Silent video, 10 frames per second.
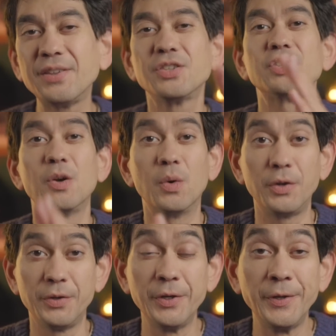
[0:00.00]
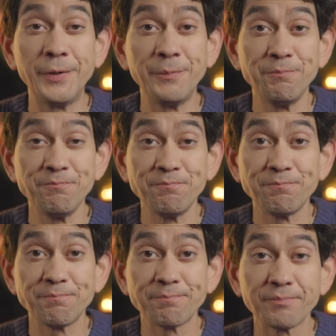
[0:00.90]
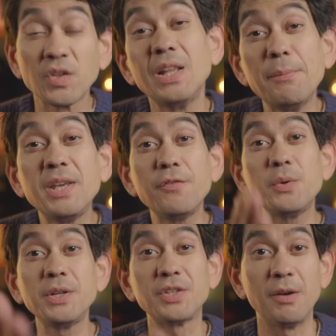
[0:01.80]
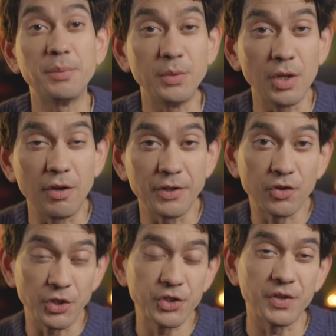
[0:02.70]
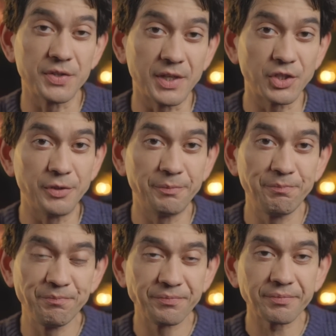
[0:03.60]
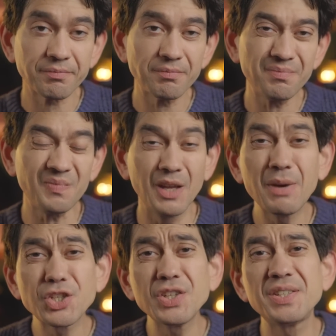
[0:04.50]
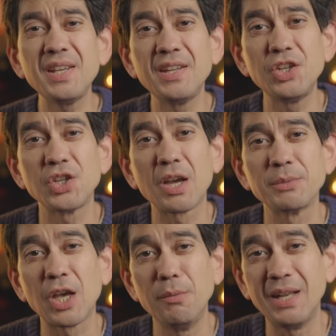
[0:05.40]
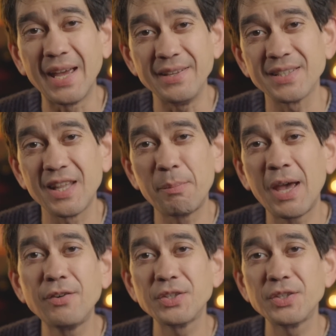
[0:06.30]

and so on. Let me give you an example of a cross transaction. Imagine a teenager comes home late and their parent